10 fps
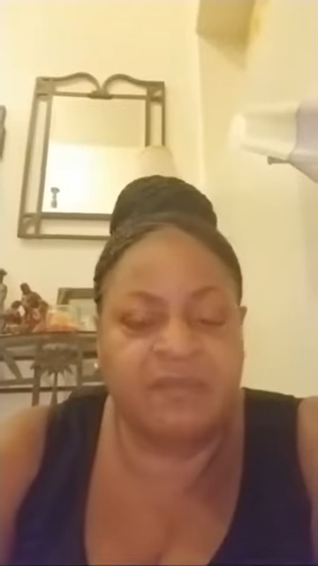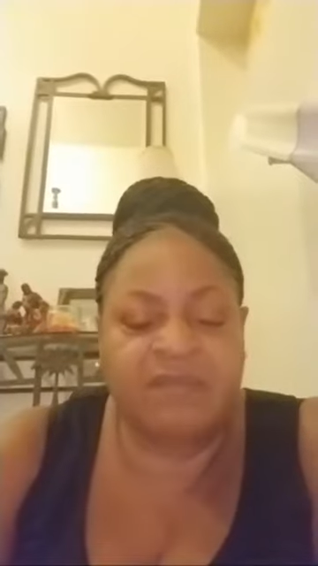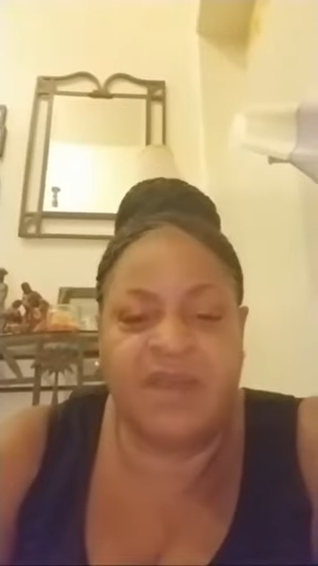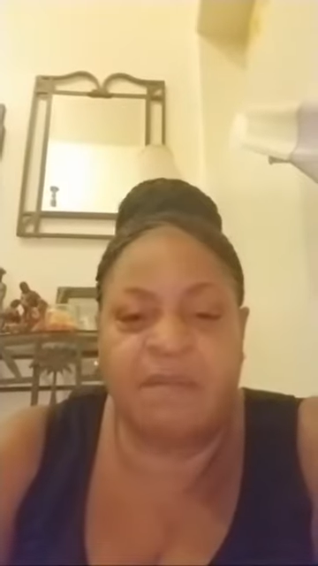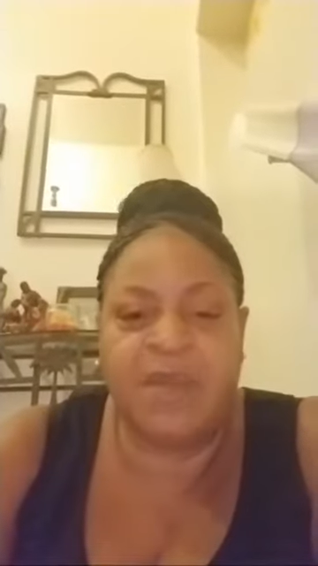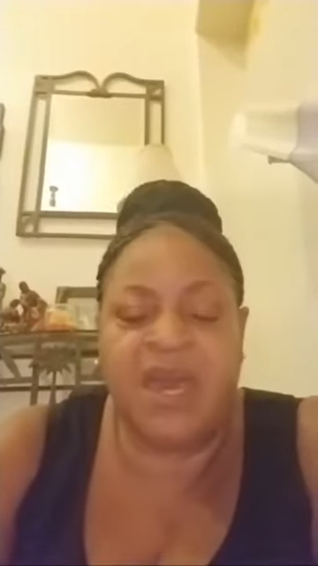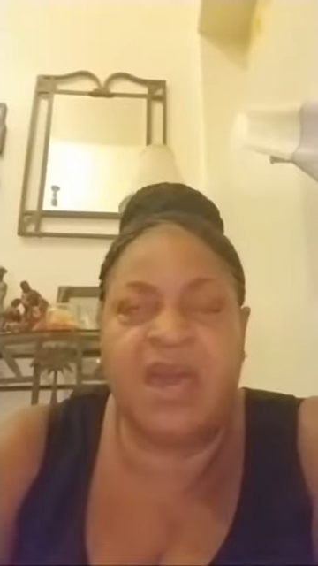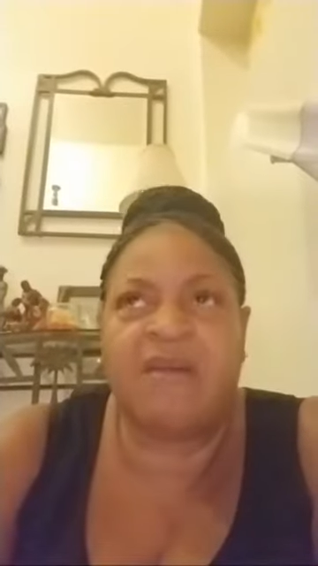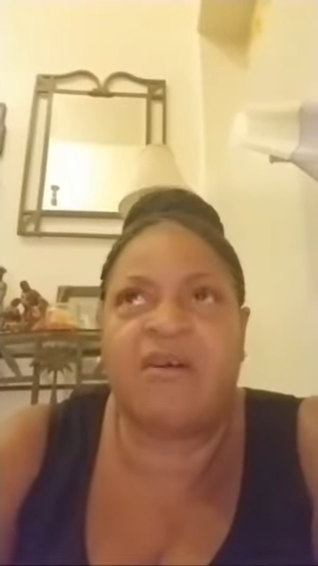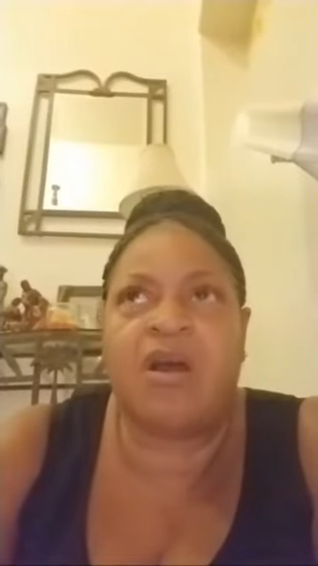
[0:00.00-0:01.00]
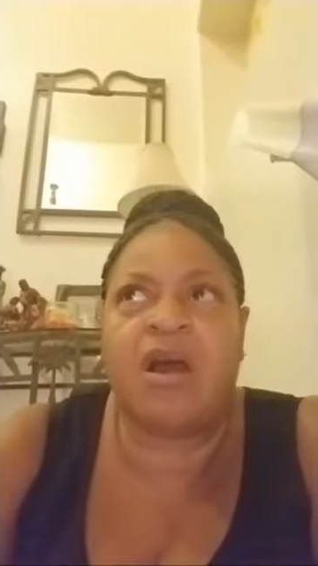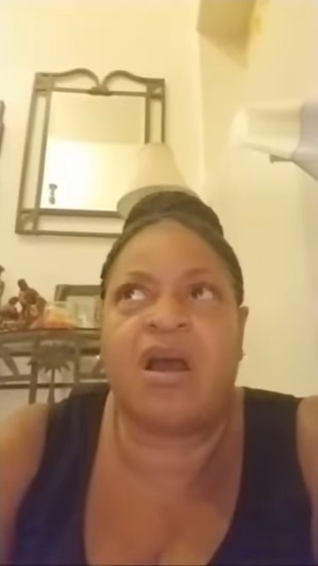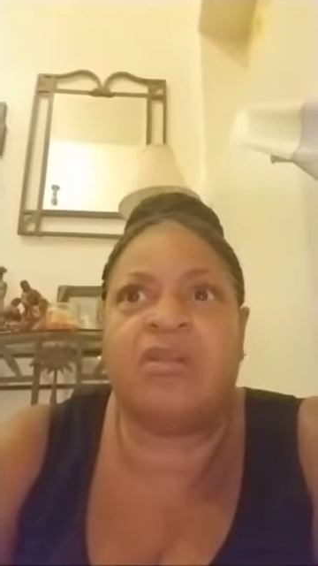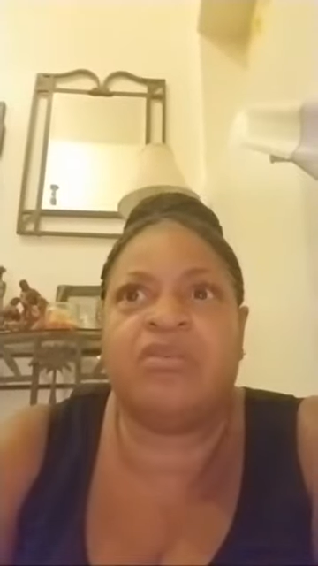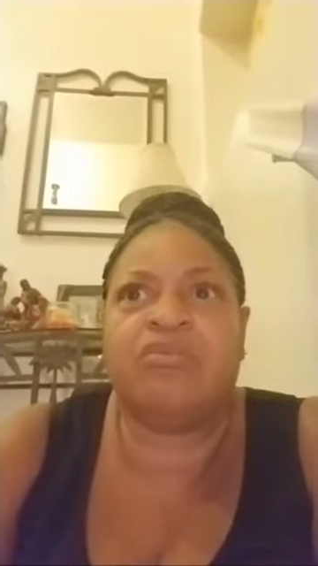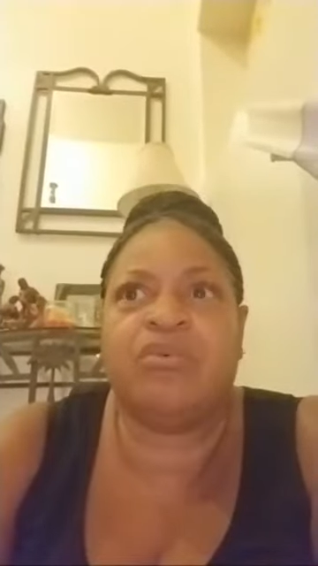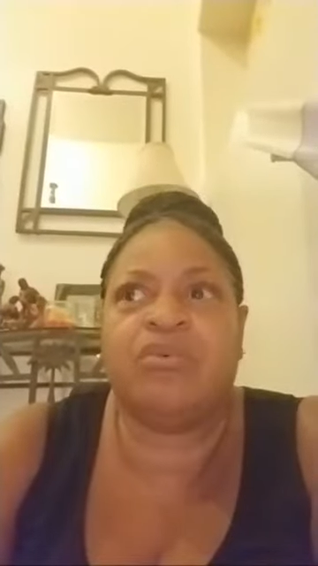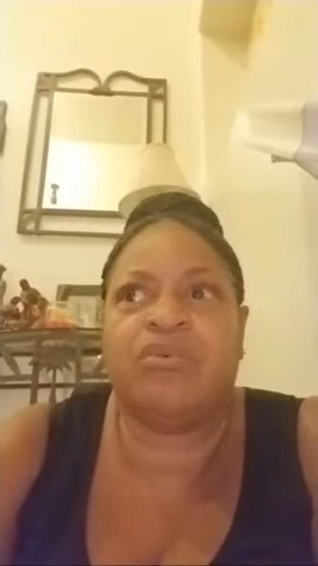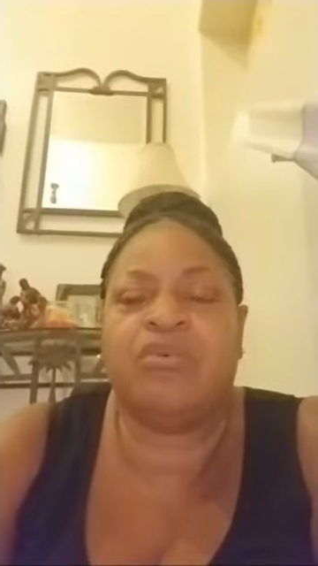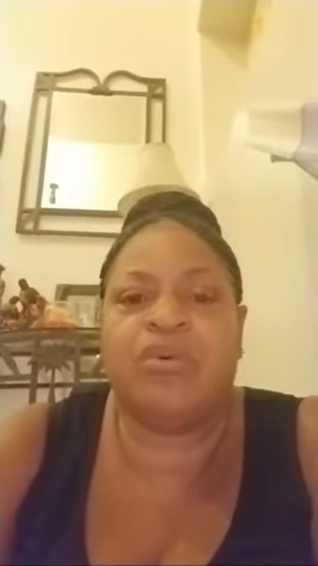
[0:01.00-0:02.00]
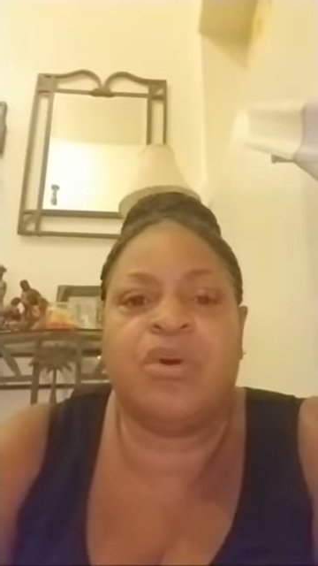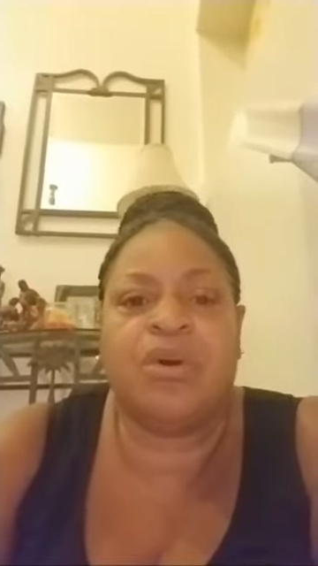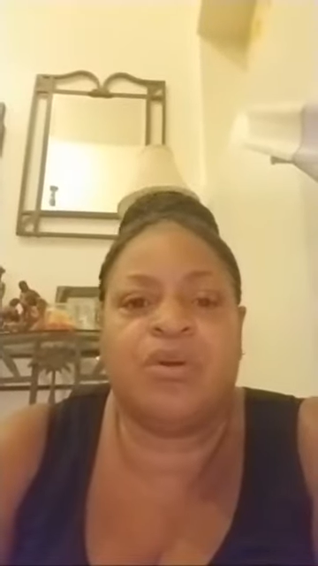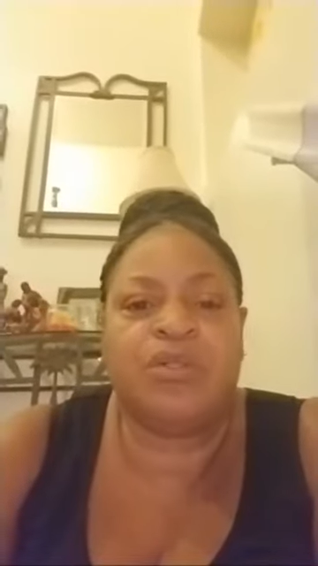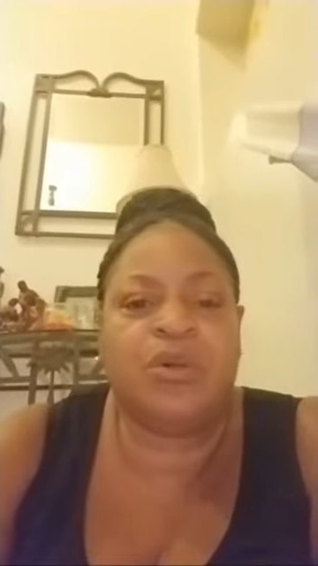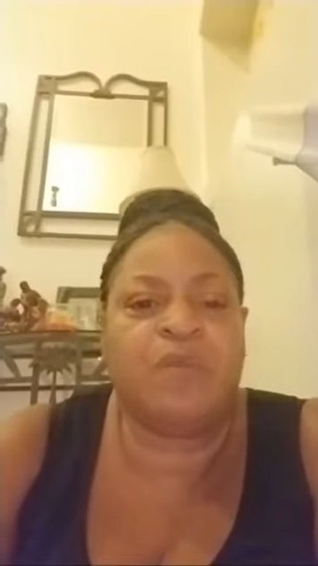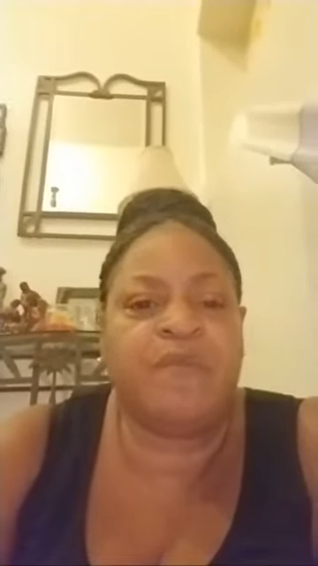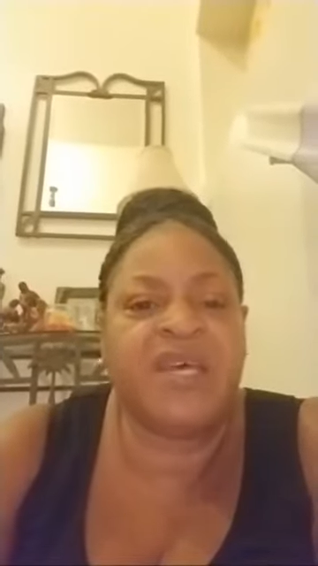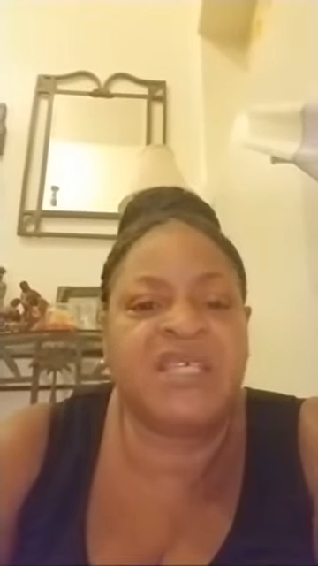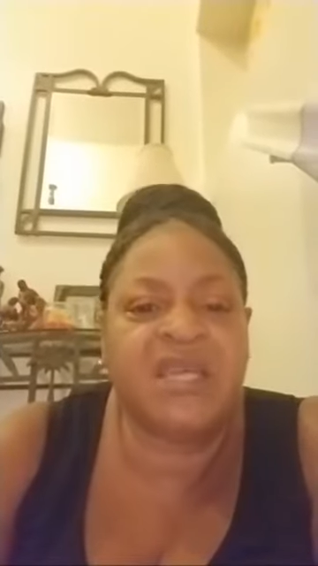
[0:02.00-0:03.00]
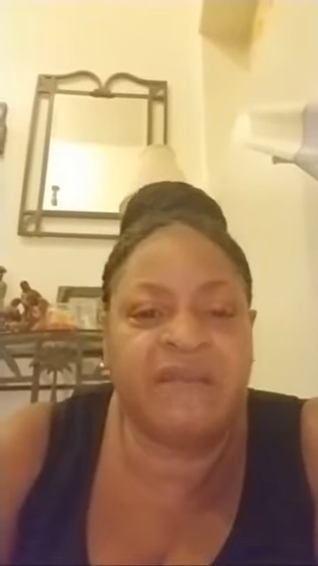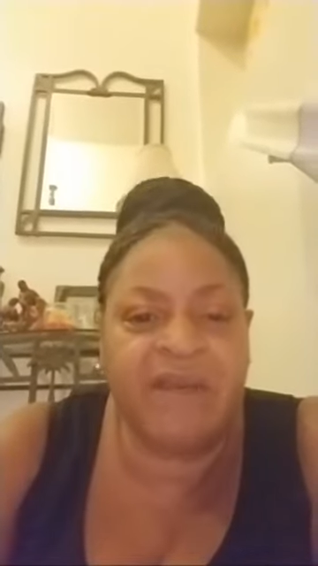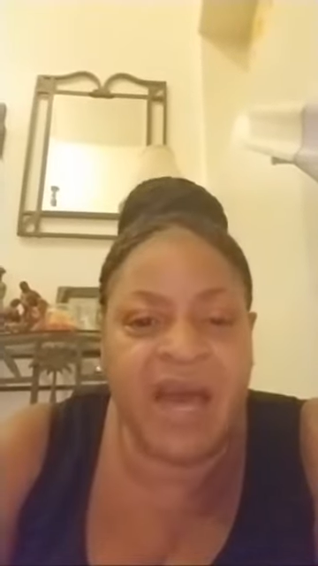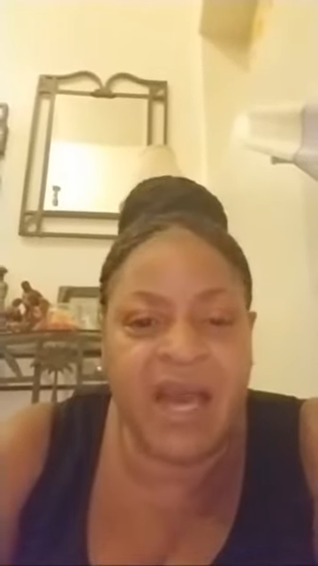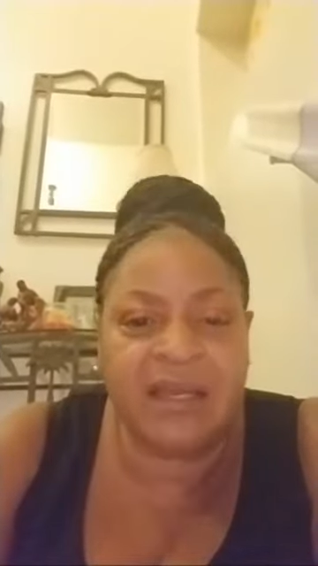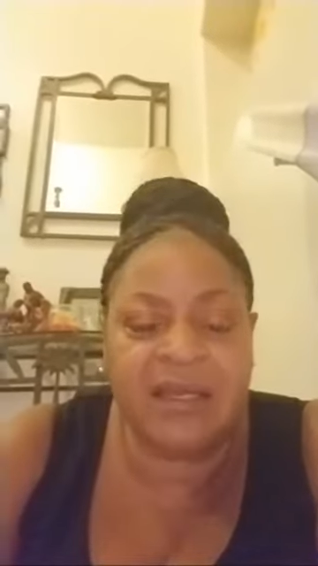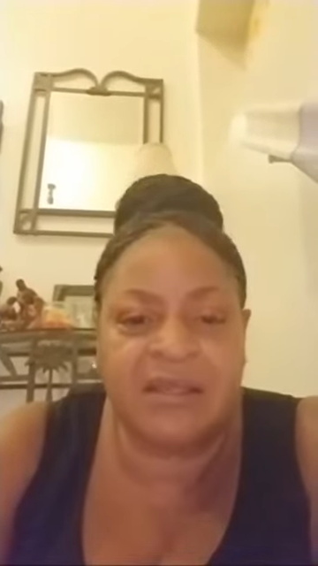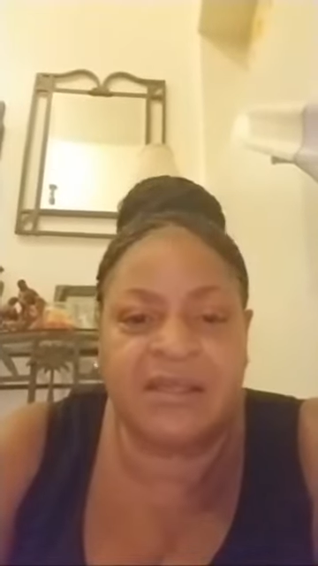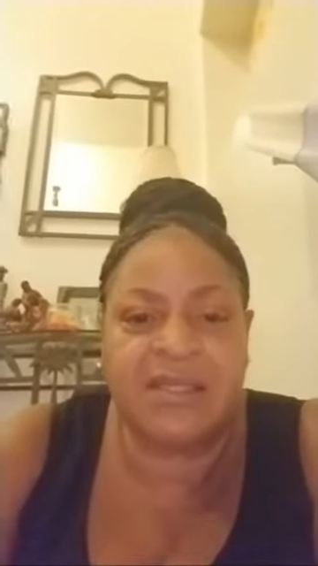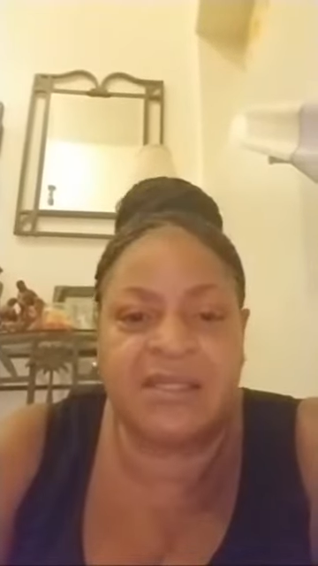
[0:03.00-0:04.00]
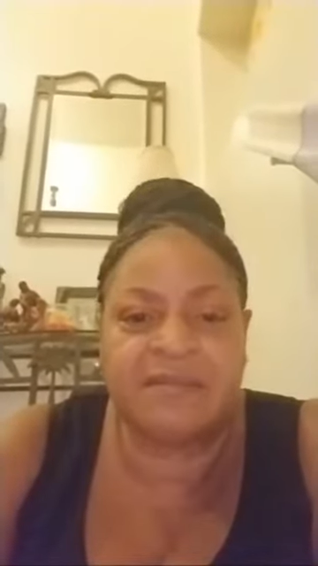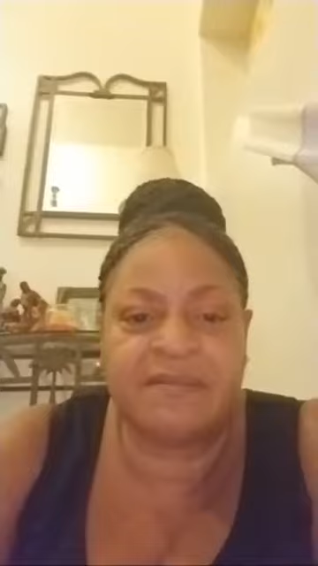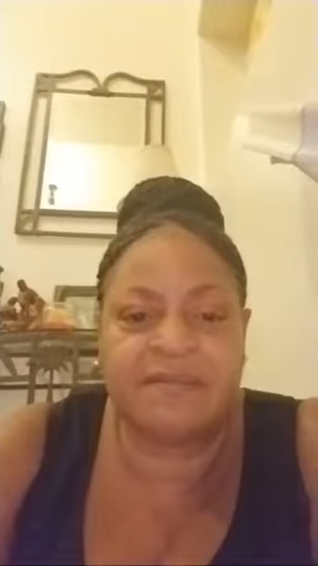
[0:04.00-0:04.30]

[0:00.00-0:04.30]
that may have gone through domestic violence.